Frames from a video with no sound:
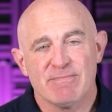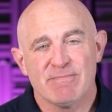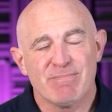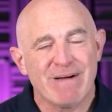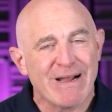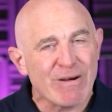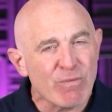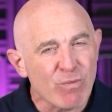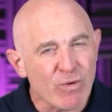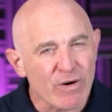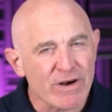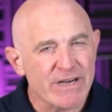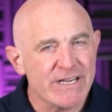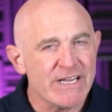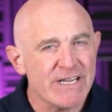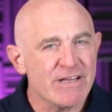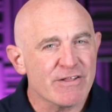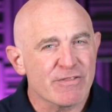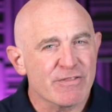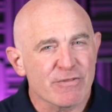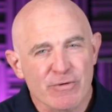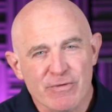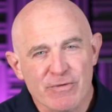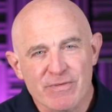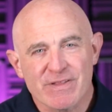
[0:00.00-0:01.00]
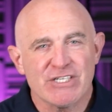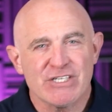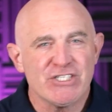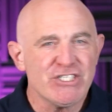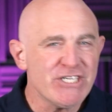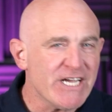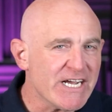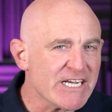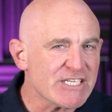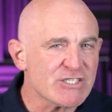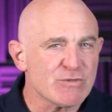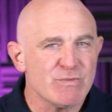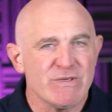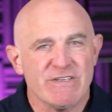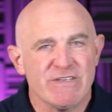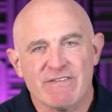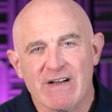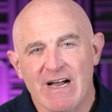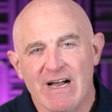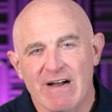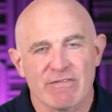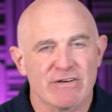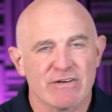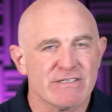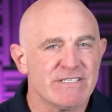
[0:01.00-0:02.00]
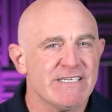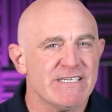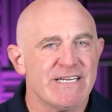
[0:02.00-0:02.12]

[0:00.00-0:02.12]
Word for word: By working through the checks we've covered